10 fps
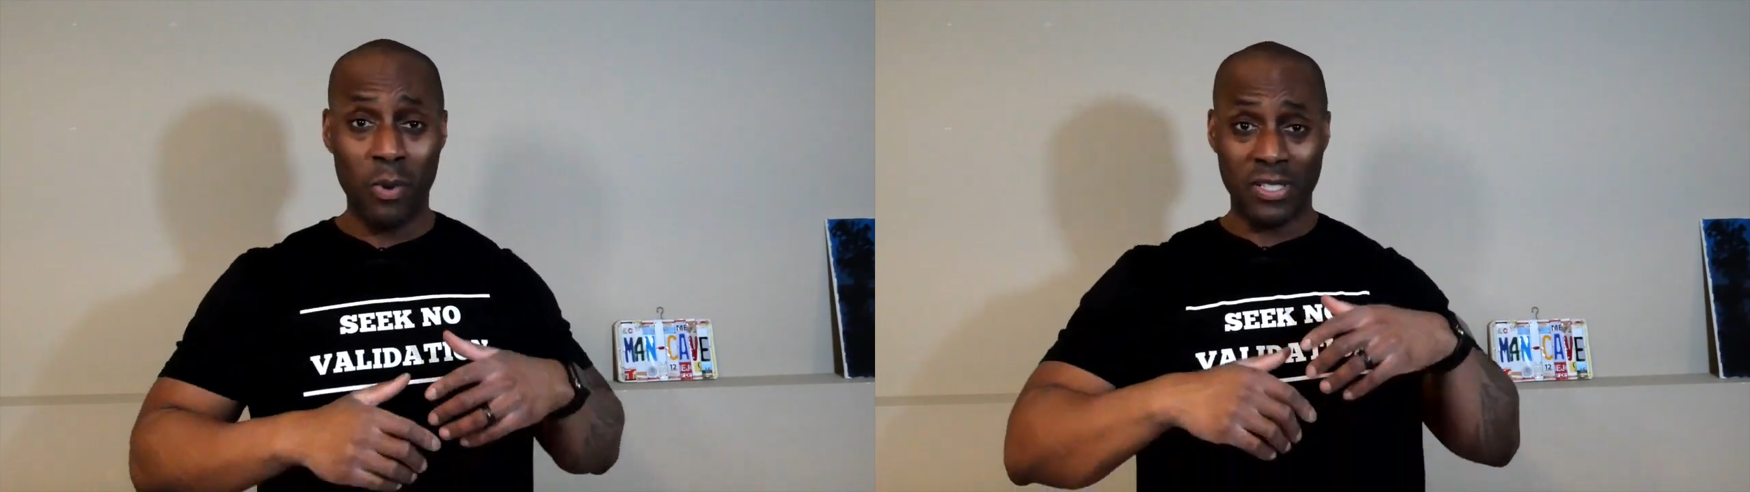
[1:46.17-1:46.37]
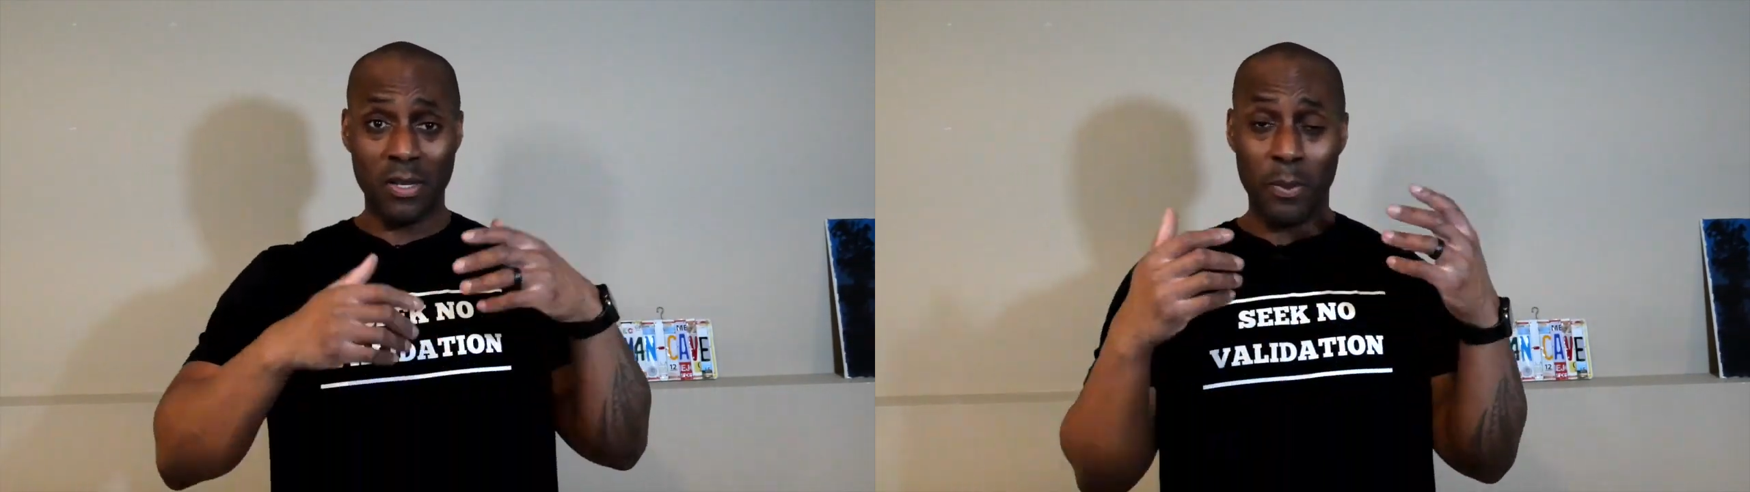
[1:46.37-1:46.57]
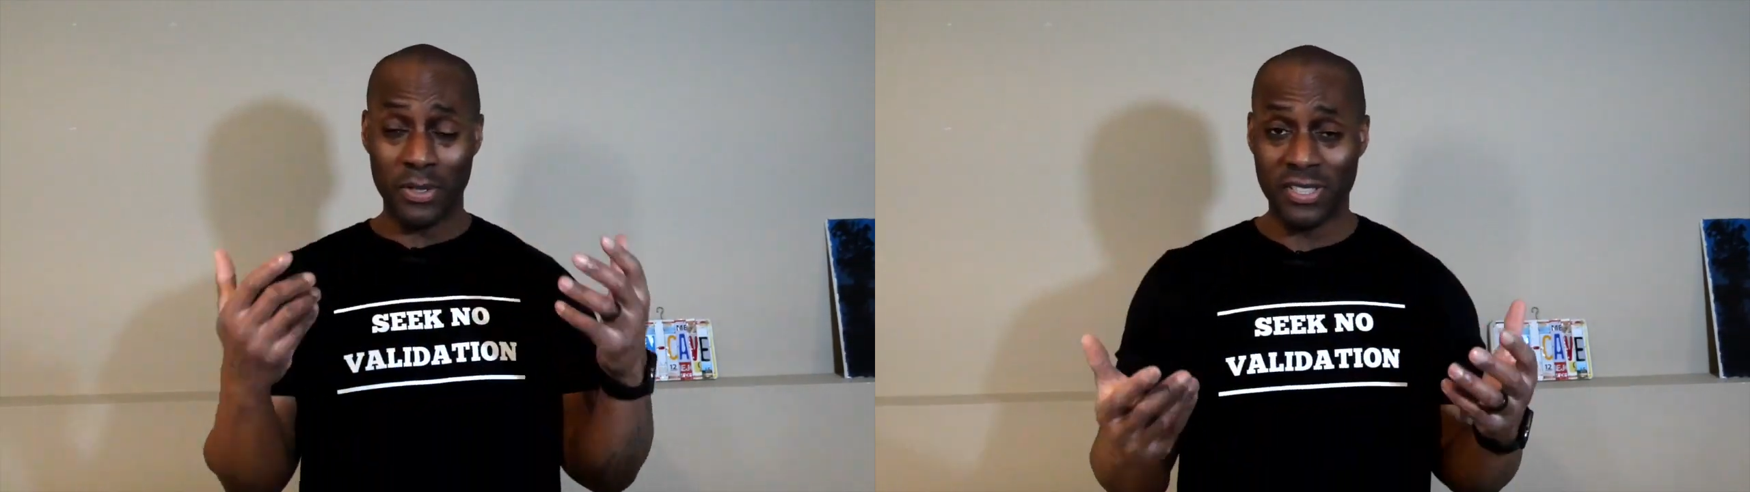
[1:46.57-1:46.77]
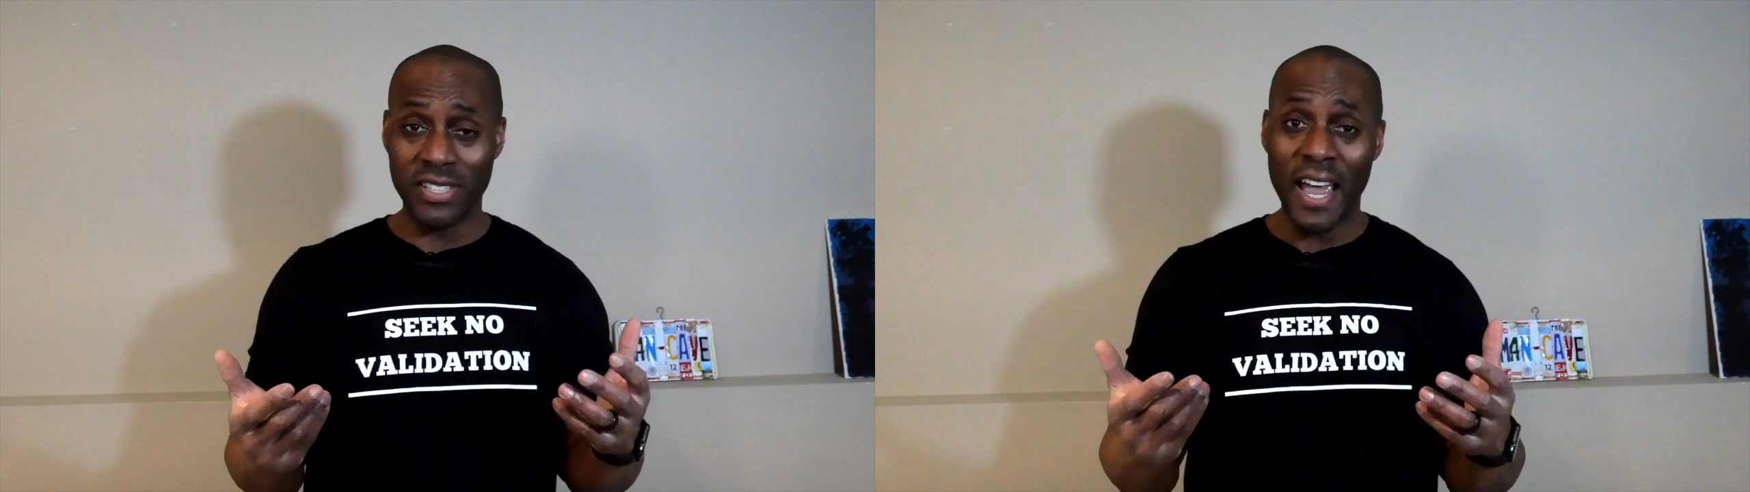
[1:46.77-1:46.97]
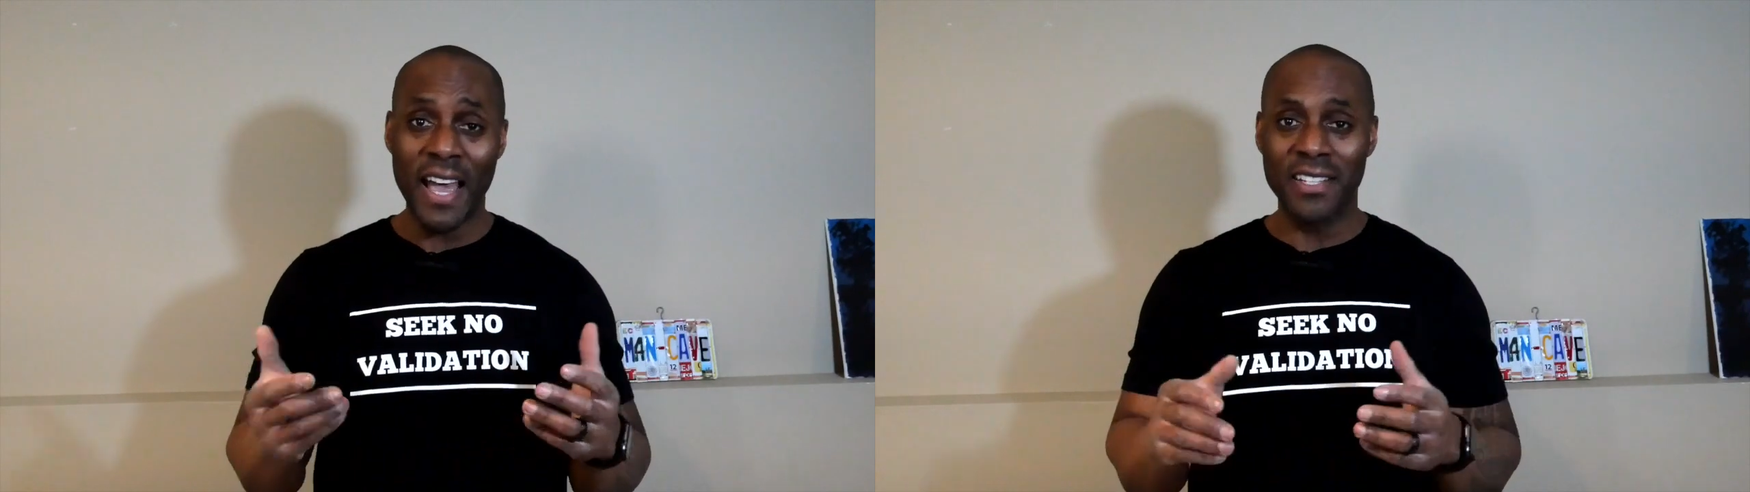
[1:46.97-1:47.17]
once it's up on the
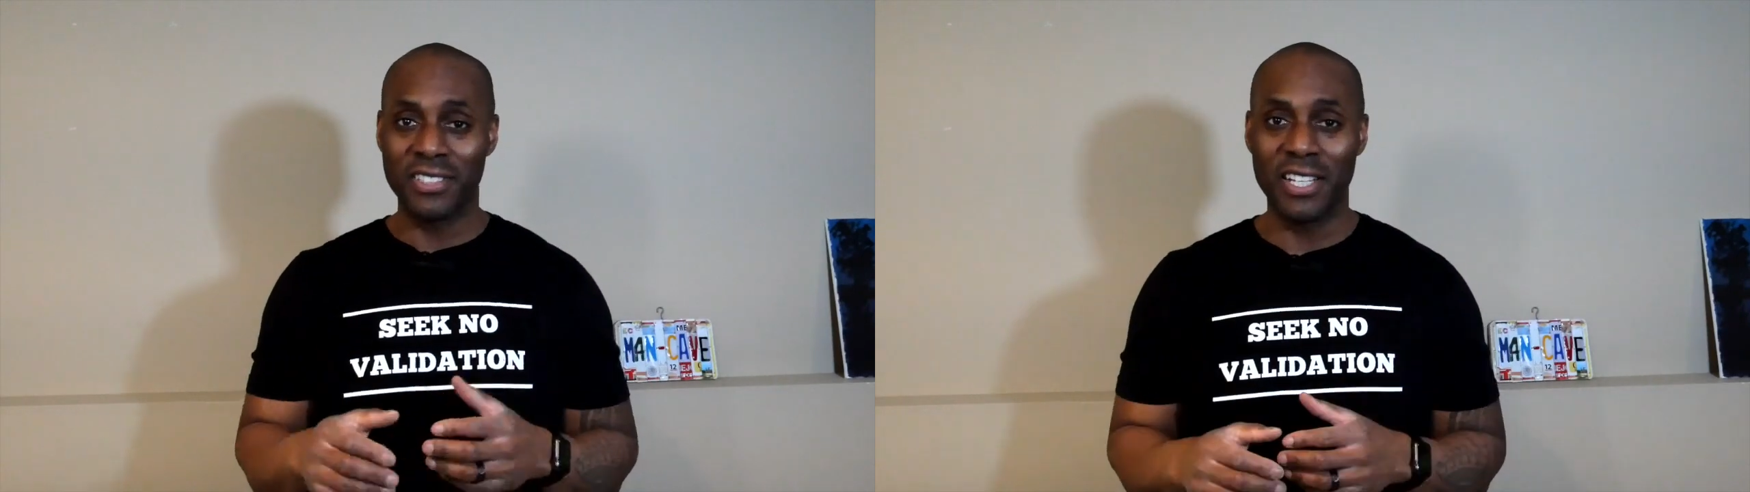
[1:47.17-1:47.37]
stand,